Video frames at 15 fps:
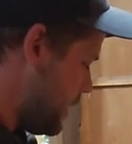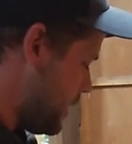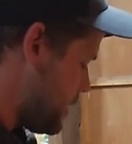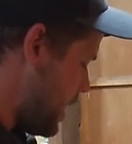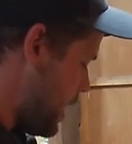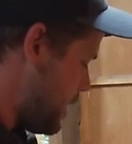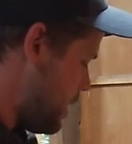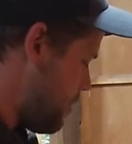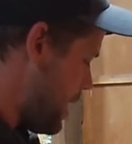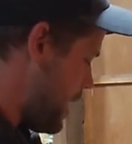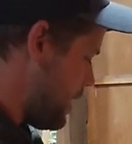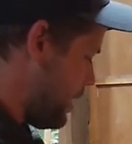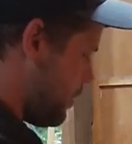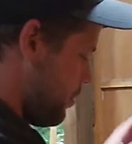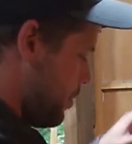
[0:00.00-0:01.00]
excited
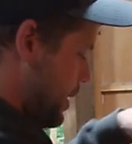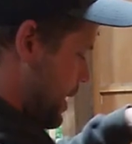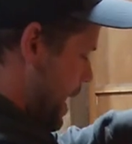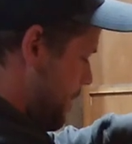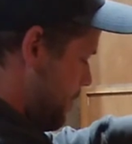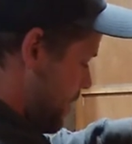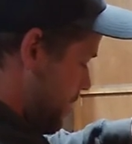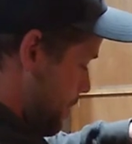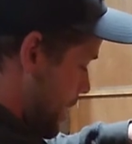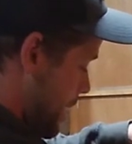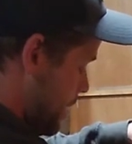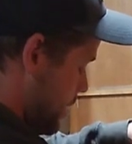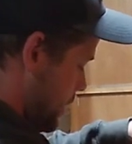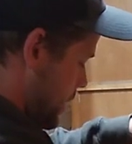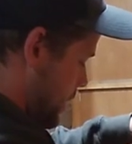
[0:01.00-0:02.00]
about it. I'm really happy
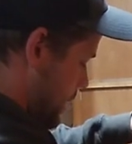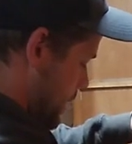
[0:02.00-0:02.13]
about it.